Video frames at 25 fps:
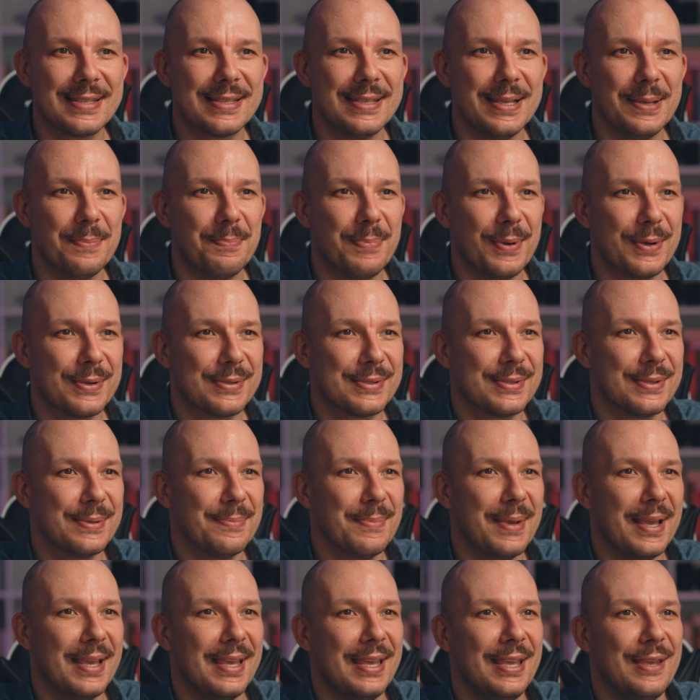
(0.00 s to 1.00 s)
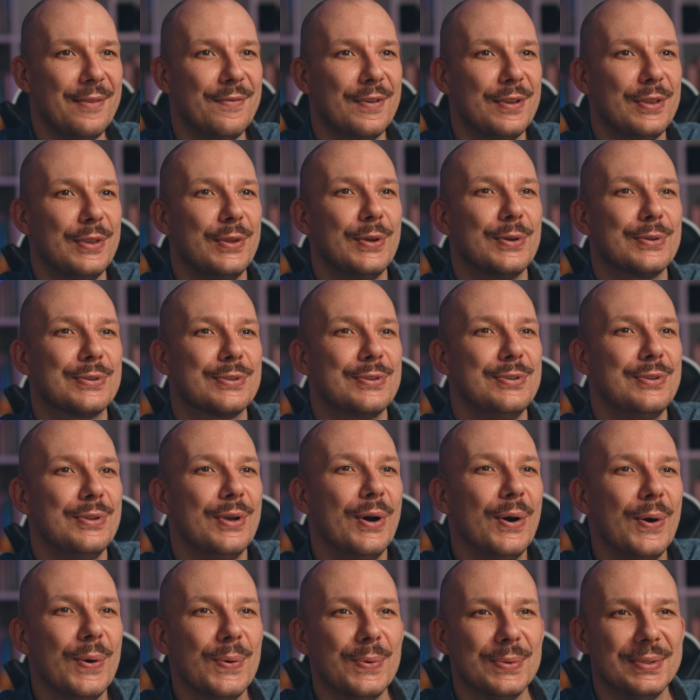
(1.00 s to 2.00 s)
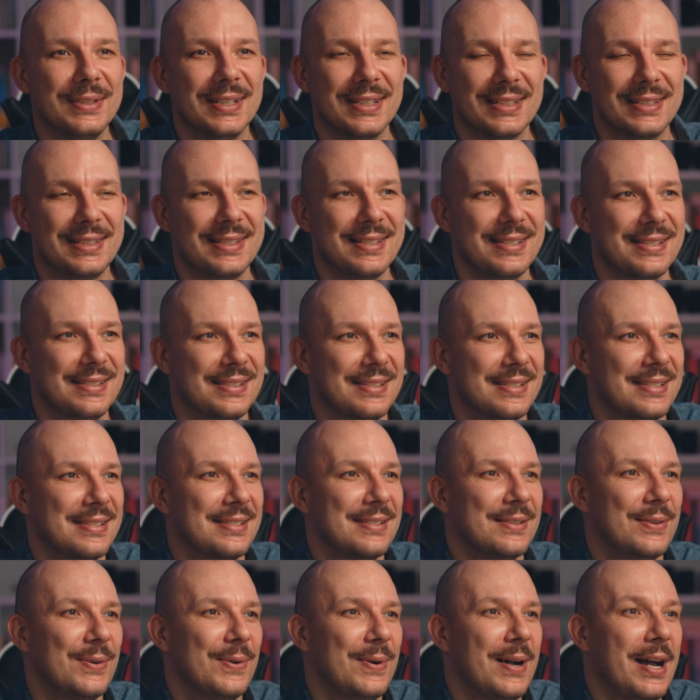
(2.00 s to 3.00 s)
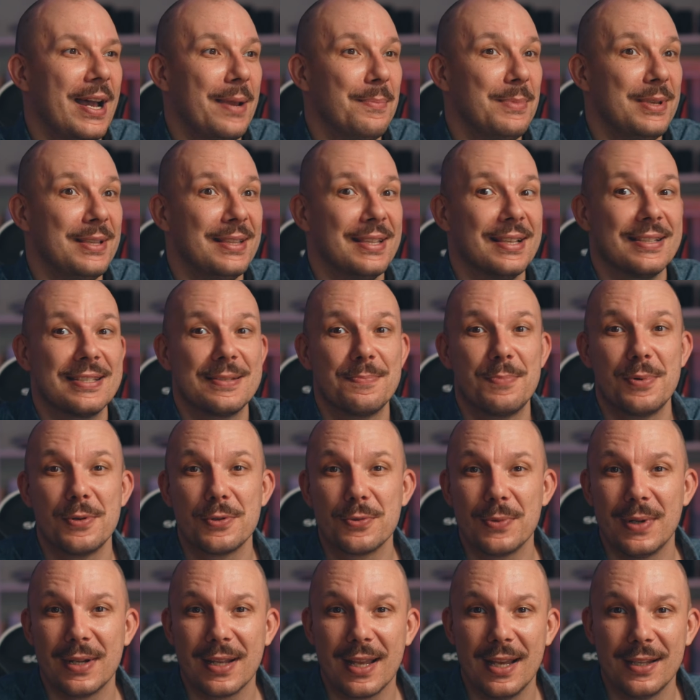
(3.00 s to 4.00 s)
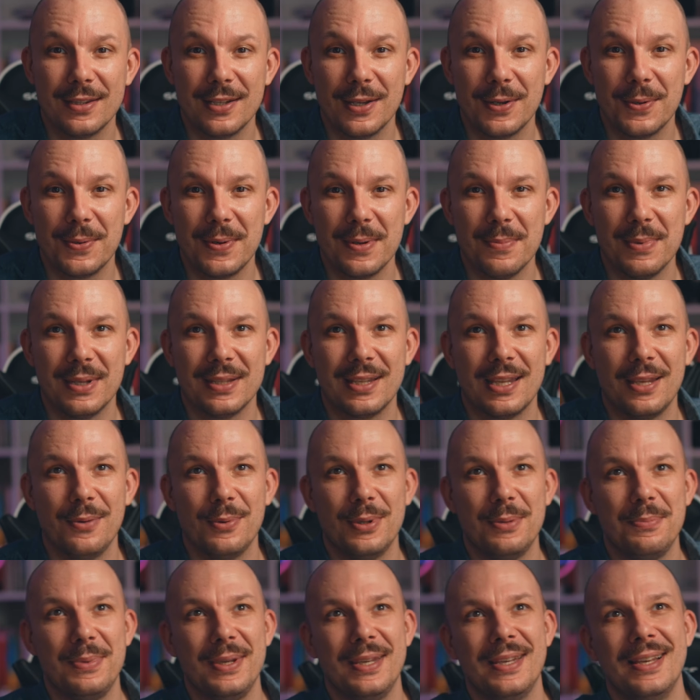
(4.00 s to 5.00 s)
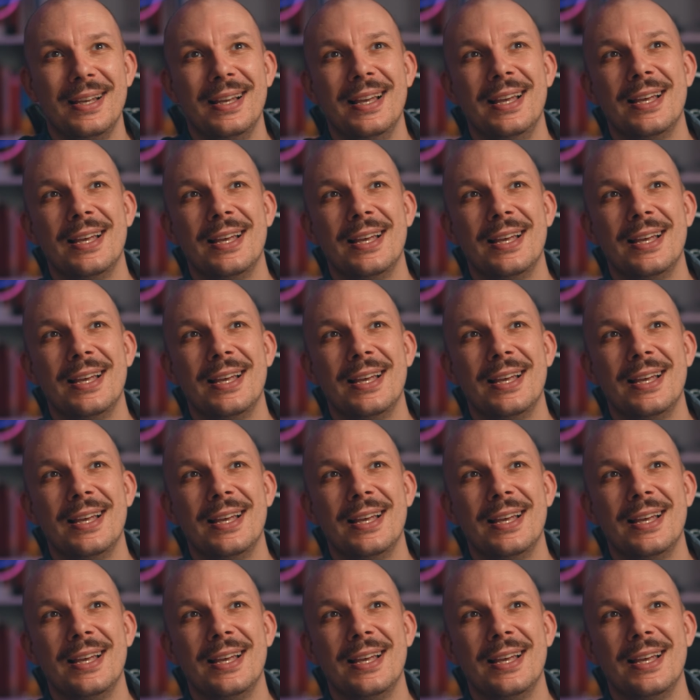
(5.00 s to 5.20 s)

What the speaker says: The person may even not know that this is, so I'm in that spiritual category, but he will be